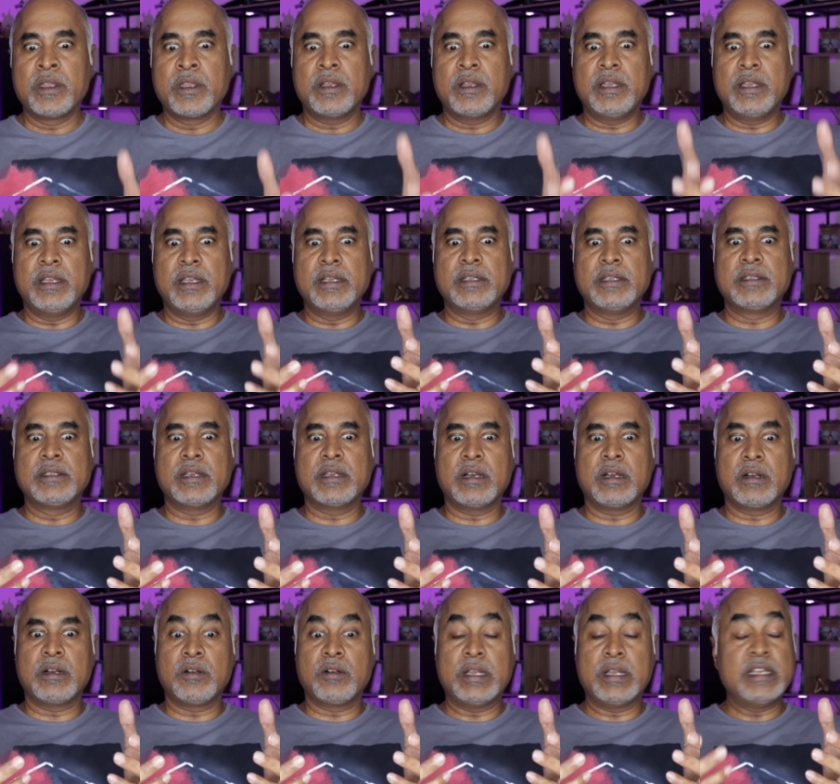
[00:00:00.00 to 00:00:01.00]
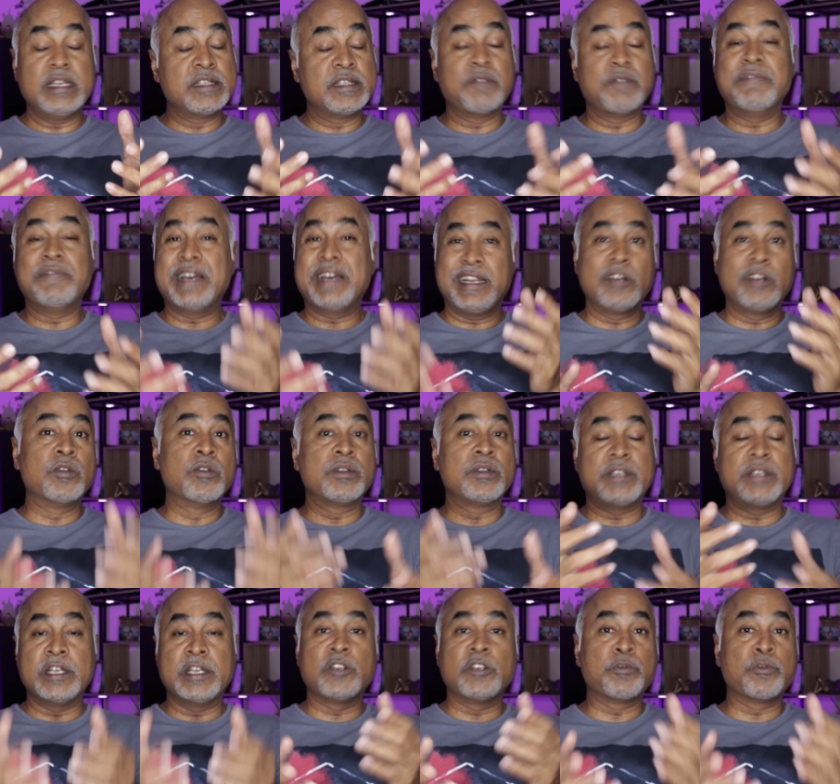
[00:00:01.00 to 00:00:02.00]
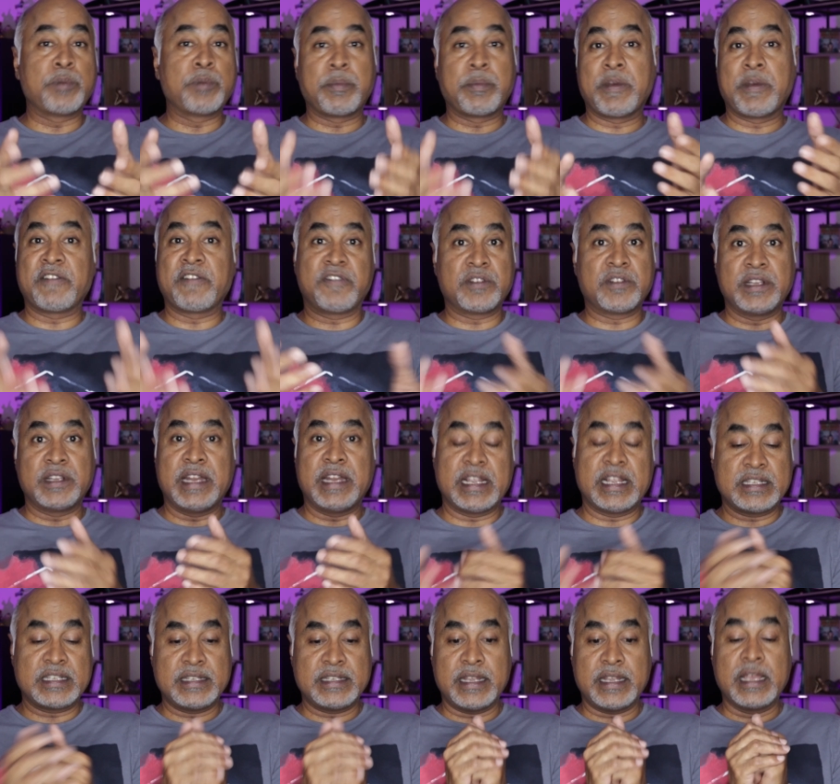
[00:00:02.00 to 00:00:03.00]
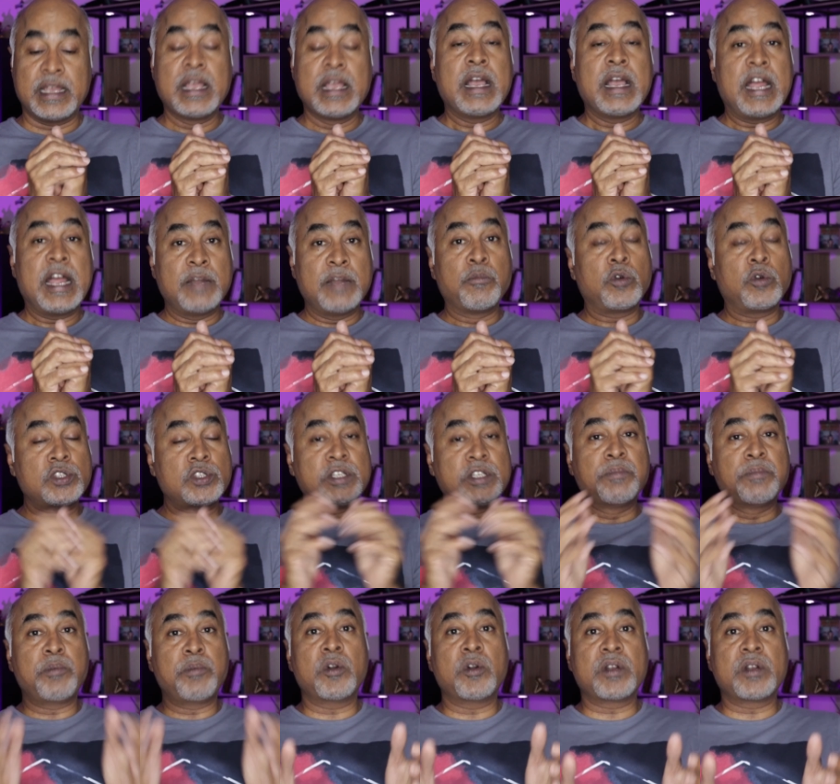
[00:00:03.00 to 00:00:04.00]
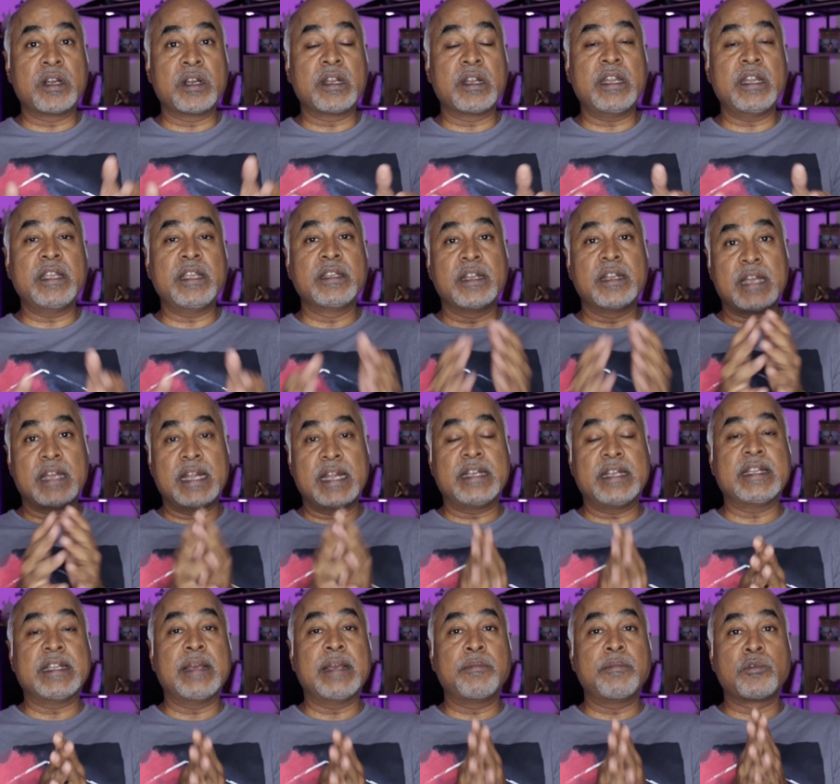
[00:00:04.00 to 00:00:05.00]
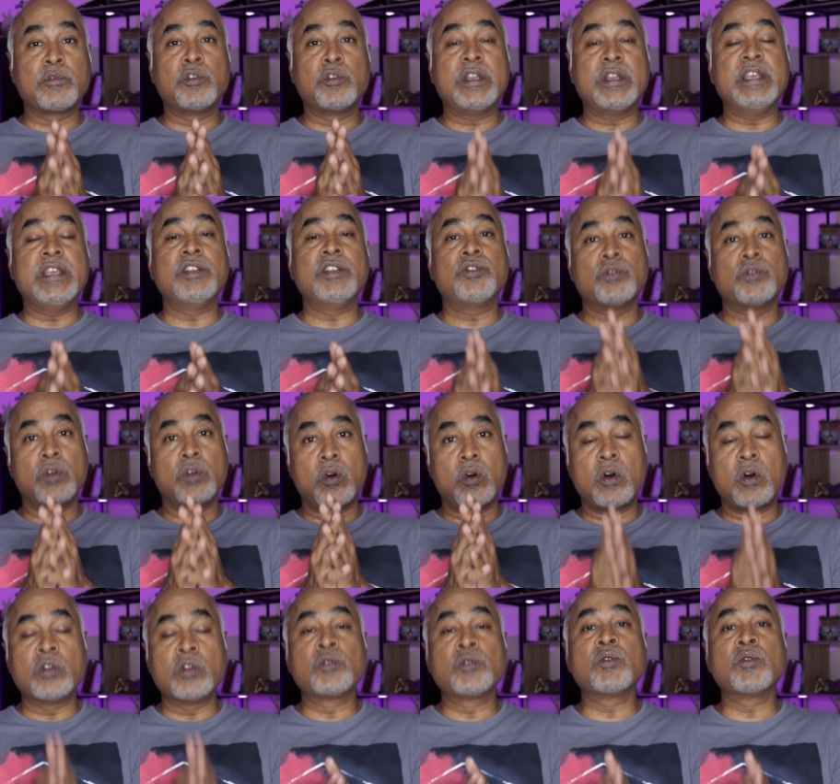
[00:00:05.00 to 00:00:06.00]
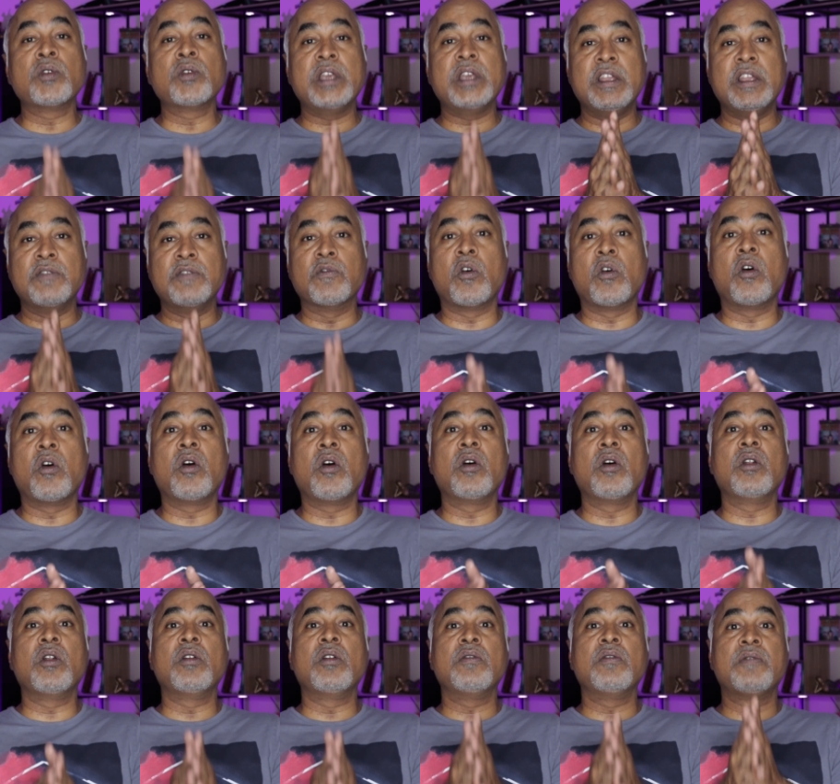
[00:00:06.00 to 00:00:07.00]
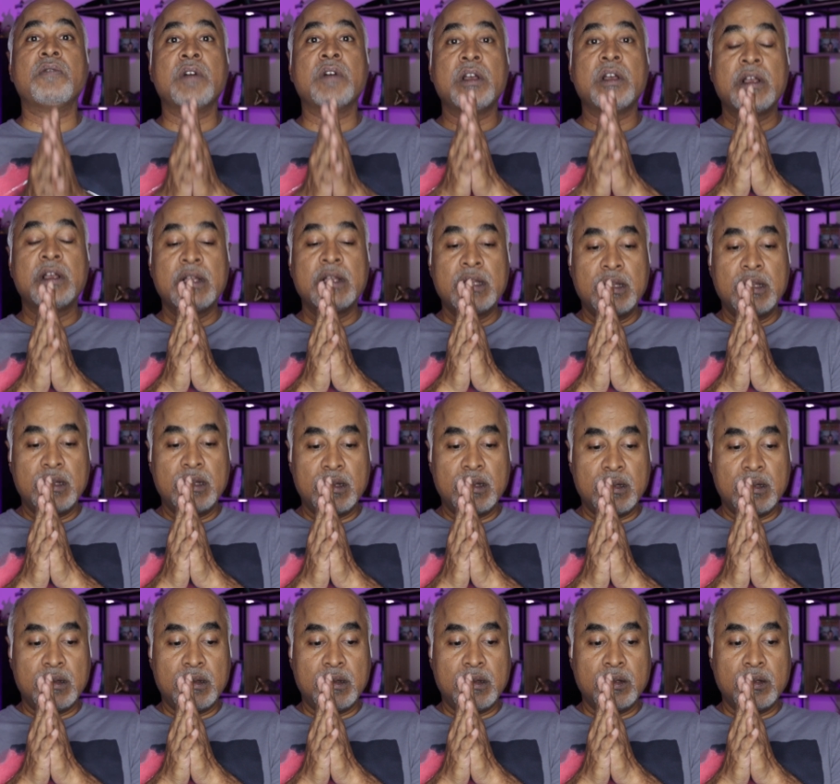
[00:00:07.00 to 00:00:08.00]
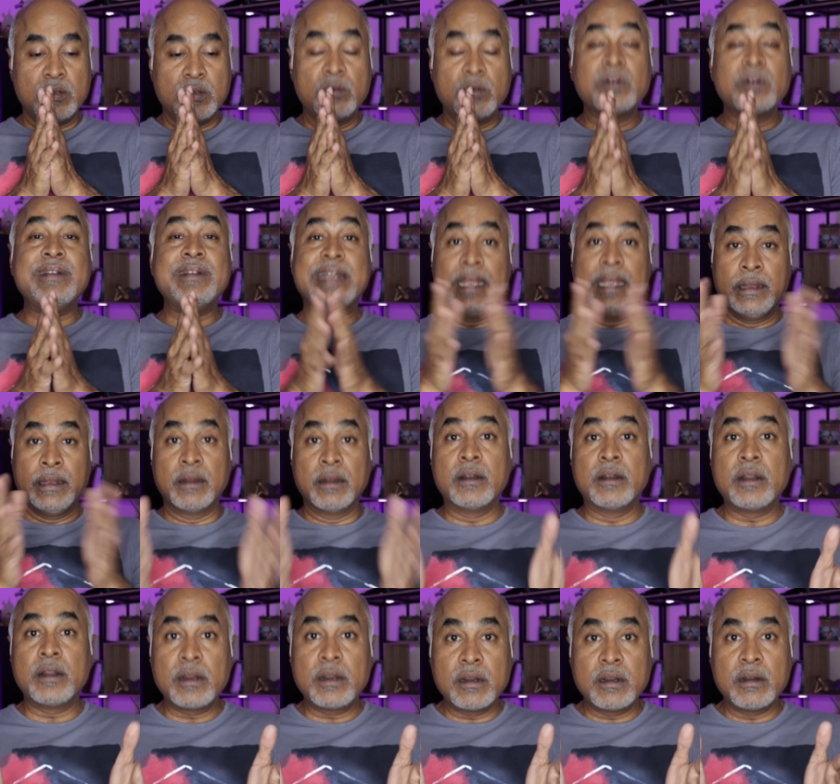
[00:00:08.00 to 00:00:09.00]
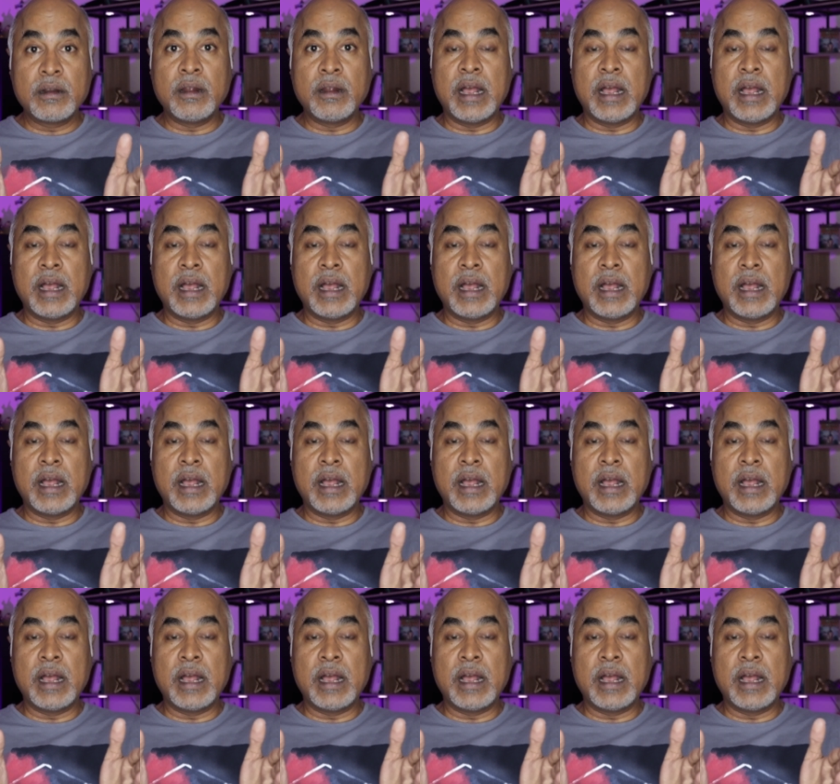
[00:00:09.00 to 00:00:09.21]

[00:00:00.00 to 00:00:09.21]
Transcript: is a very good thing to prepare for the next day. And most importantly, the nighttime routine should also involve a good dinner